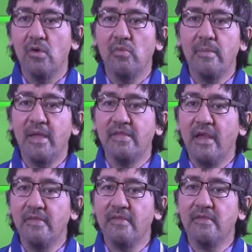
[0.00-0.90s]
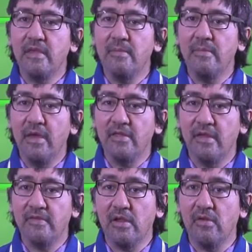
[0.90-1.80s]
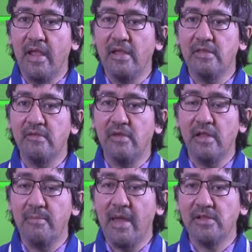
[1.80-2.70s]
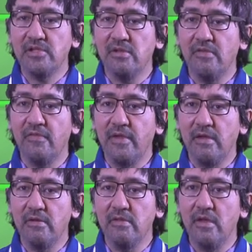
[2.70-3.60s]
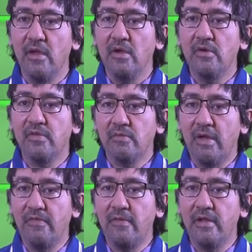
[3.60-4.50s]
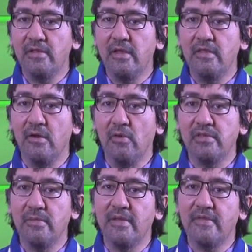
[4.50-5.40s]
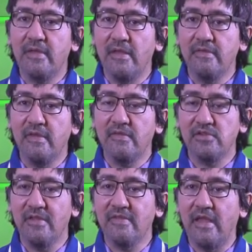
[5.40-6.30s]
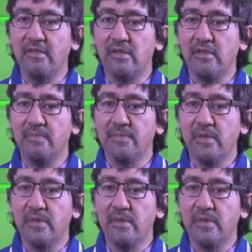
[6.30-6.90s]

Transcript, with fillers: We may then see myth as a creative and imaginal field whose referent in the ultimate sense is transcendent.